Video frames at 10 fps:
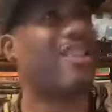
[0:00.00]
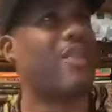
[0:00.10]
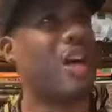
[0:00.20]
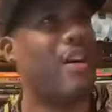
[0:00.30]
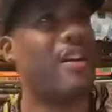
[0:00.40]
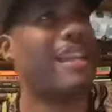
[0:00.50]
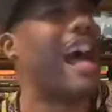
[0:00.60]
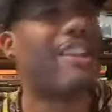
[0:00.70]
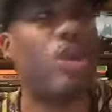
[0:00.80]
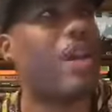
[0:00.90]
of go-
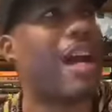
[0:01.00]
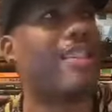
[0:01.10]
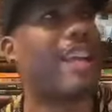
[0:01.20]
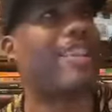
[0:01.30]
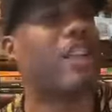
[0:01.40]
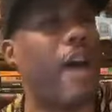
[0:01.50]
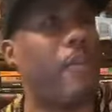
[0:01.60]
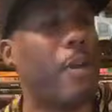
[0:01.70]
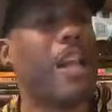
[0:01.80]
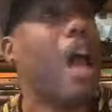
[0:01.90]
not the United States
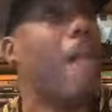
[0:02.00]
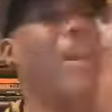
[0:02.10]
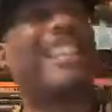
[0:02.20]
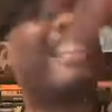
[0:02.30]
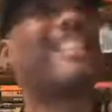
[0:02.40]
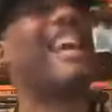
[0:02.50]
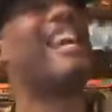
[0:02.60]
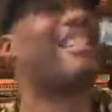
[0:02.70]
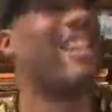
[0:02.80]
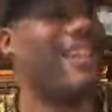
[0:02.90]
government, but the
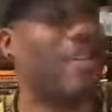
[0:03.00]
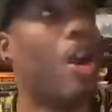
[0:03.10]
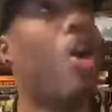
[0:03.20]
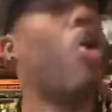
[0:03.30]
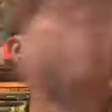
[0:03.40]
citizens who